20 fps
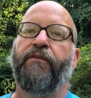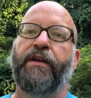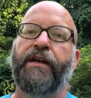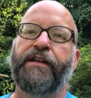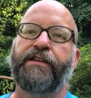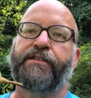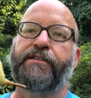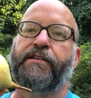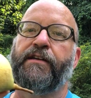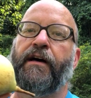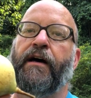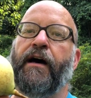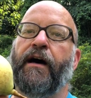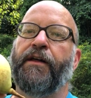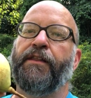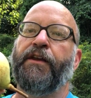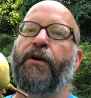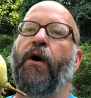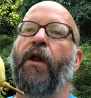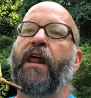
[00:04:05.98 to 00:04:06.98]
It's
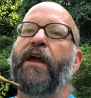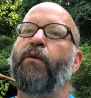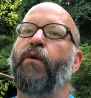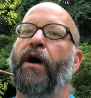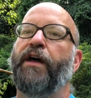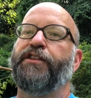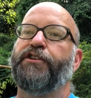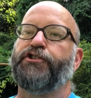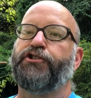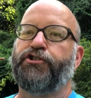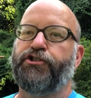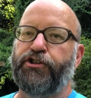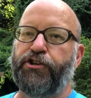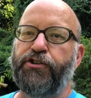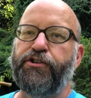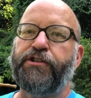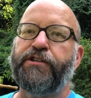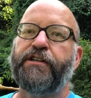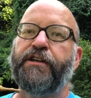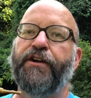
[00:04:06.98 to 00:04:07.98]
the only one that's
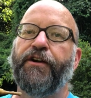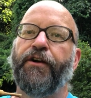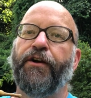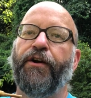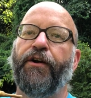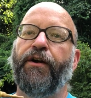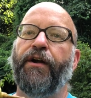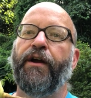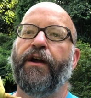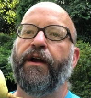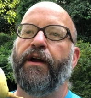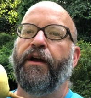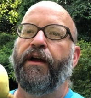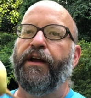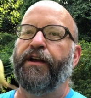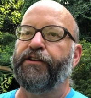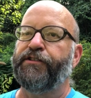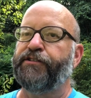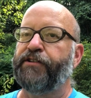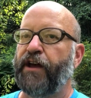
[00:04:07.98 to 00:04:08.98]
juicier
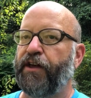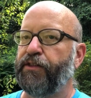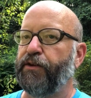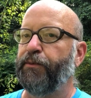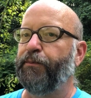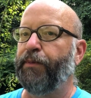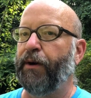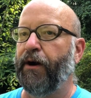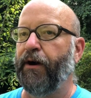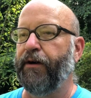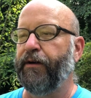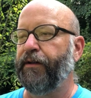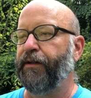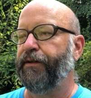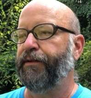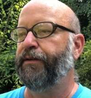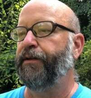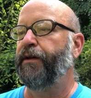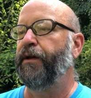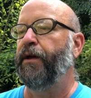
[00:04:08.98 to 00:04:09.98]
is Southern
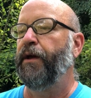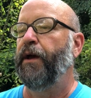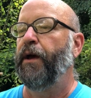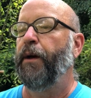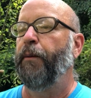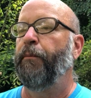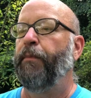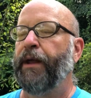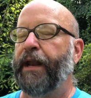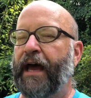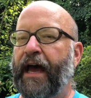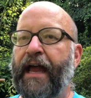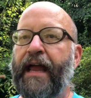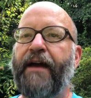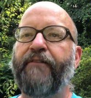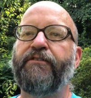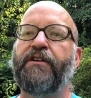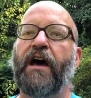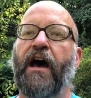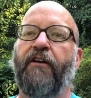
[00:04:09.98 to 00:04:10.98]
Bartlett, but I
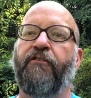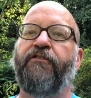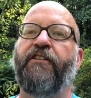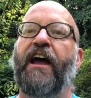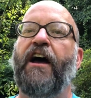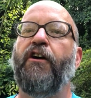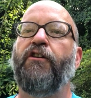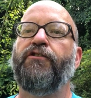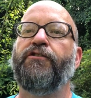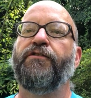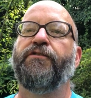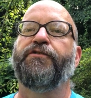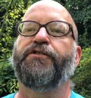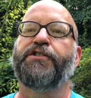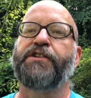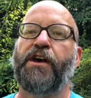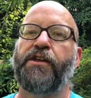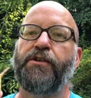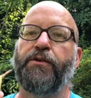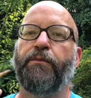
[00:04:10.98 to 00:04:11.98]
have not found
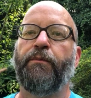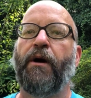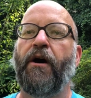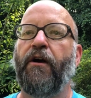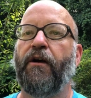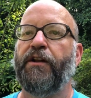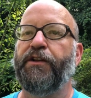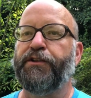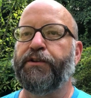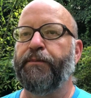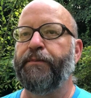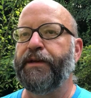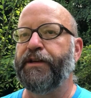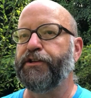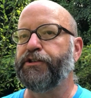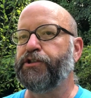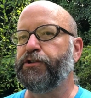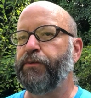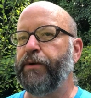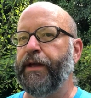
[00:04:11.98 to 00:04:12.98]
Southern Bartlett to be
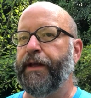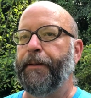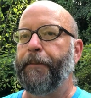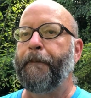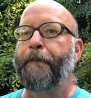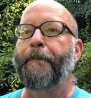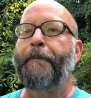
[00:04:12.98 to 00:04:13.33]
as sweet.